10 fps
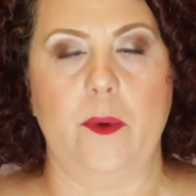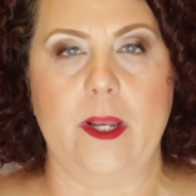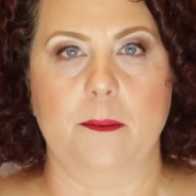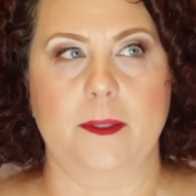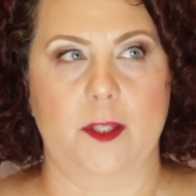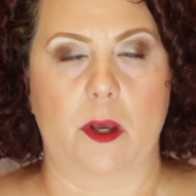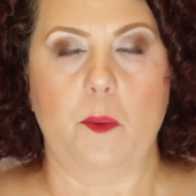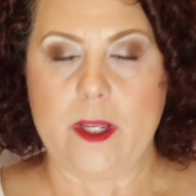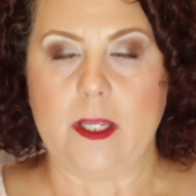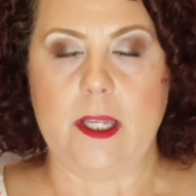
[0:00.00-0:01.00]
I went up, so I
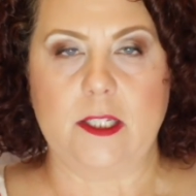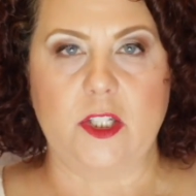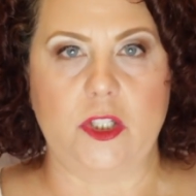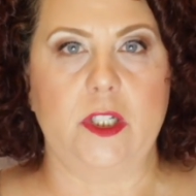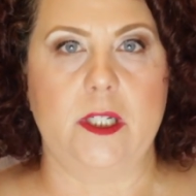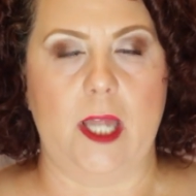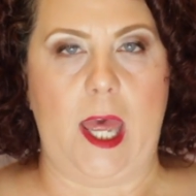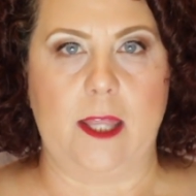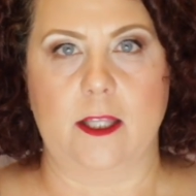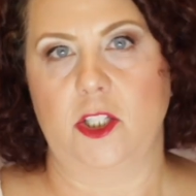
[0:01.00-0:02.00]
went and stood
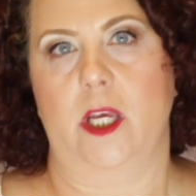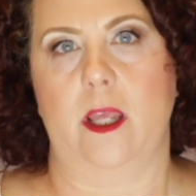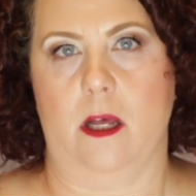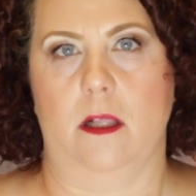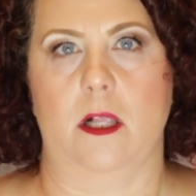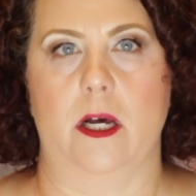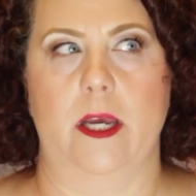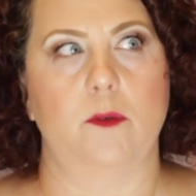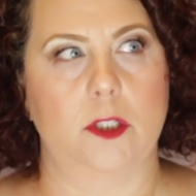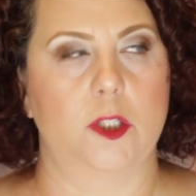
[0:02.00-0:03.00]
at the checkout
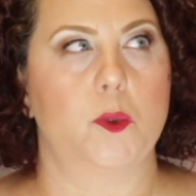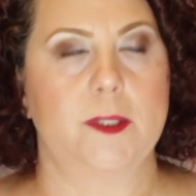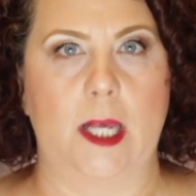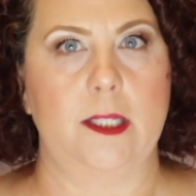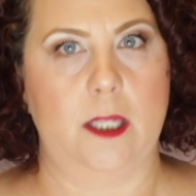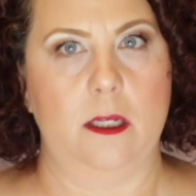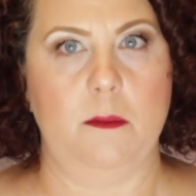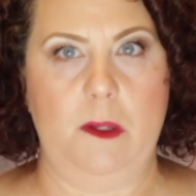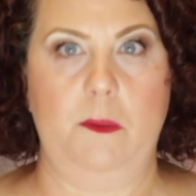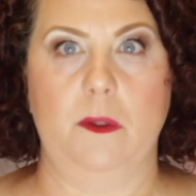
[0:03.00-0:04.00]
line, which there was a ton
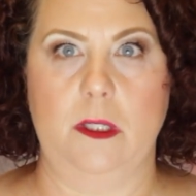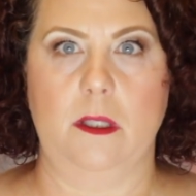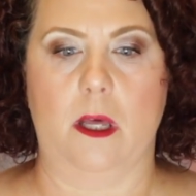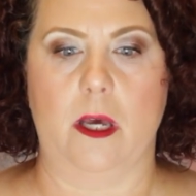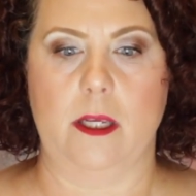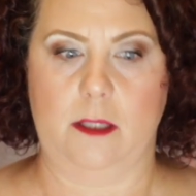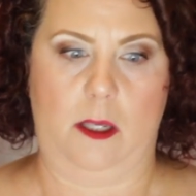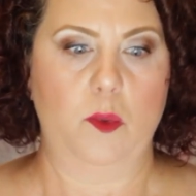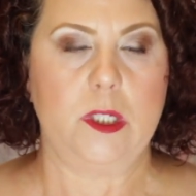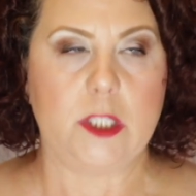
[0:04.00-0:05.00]
of people in line. So
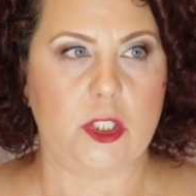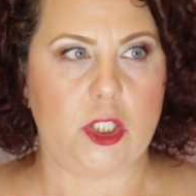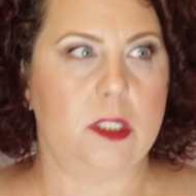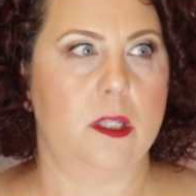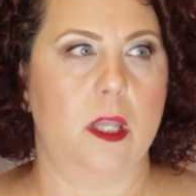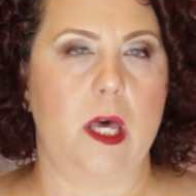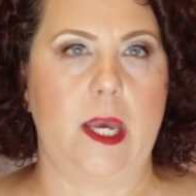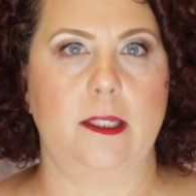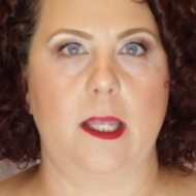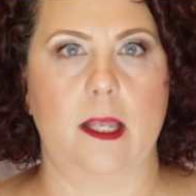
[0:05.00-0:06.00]
I went and stood in
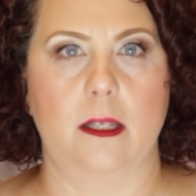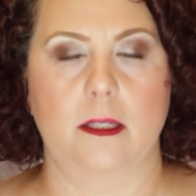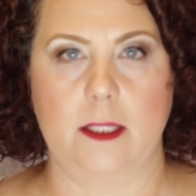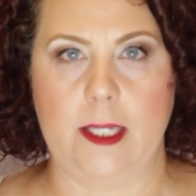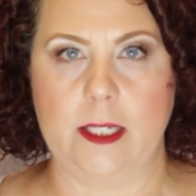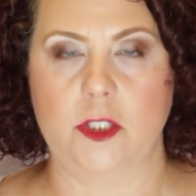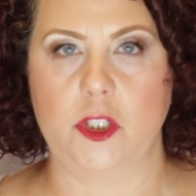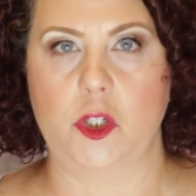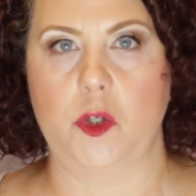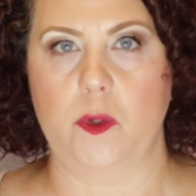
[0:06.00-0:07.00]
line to get
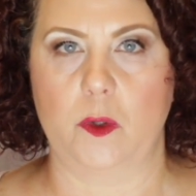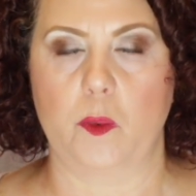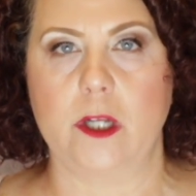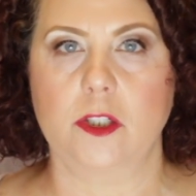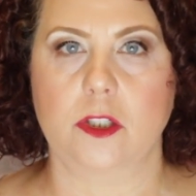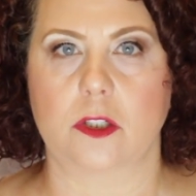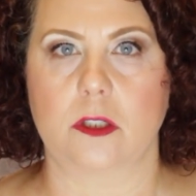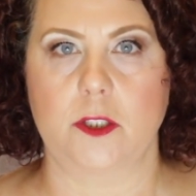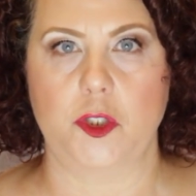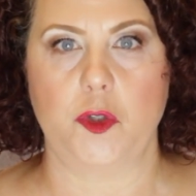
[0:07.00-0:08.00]
to the
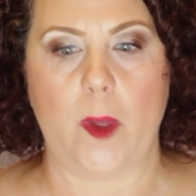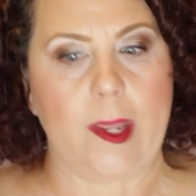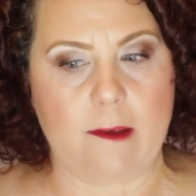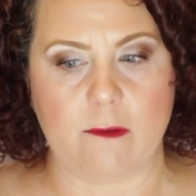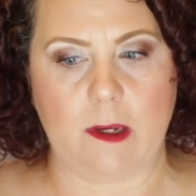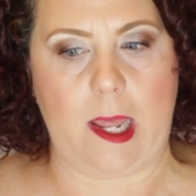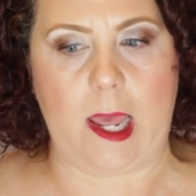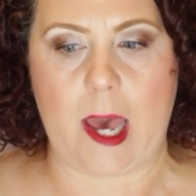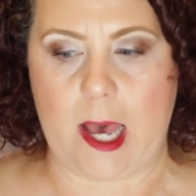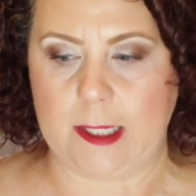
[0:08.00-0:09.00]
register to even
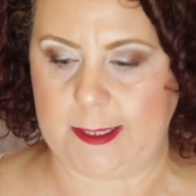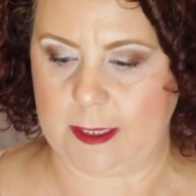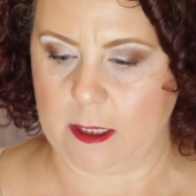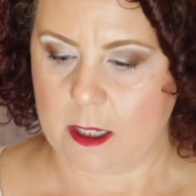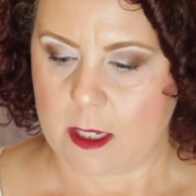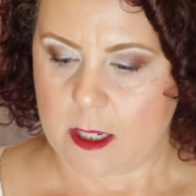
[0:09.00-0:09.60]
ask